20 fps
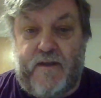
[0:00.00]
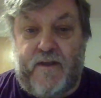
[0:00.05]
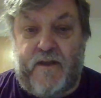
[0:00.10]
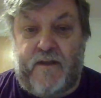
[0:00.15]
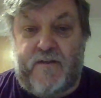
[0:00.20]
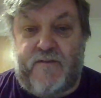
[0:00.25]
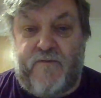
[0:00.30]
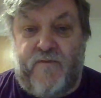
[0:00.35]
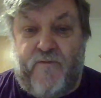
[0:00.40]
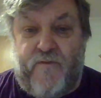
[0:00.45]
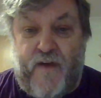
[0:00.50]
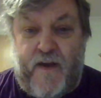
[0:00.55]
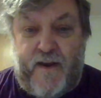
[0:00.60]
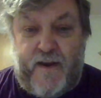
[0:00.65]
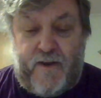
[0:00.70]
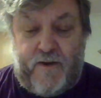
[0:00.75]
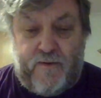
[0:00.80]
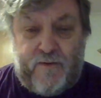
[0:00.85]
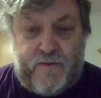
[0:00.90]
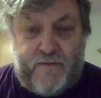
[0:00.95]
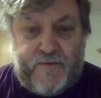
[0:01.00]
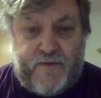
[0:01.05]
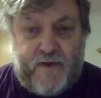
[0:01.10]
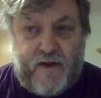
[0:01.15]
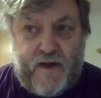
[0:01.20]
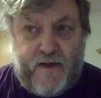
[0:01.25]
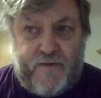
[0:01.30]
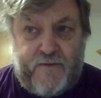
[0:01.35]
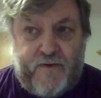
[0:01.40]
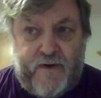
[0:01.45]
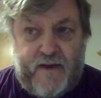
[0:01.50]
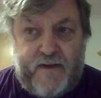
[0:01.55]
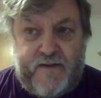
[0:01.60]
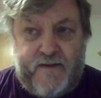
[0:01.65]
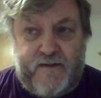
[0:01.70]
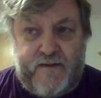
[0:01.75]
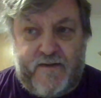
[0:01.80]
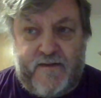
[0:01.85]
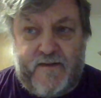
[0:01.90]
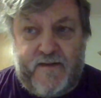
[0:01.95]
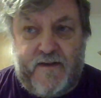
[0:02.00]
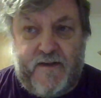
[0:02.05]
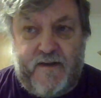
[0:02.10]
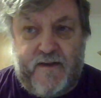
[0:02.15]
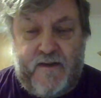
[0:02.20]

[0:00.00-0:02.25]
it's very good for arthritis.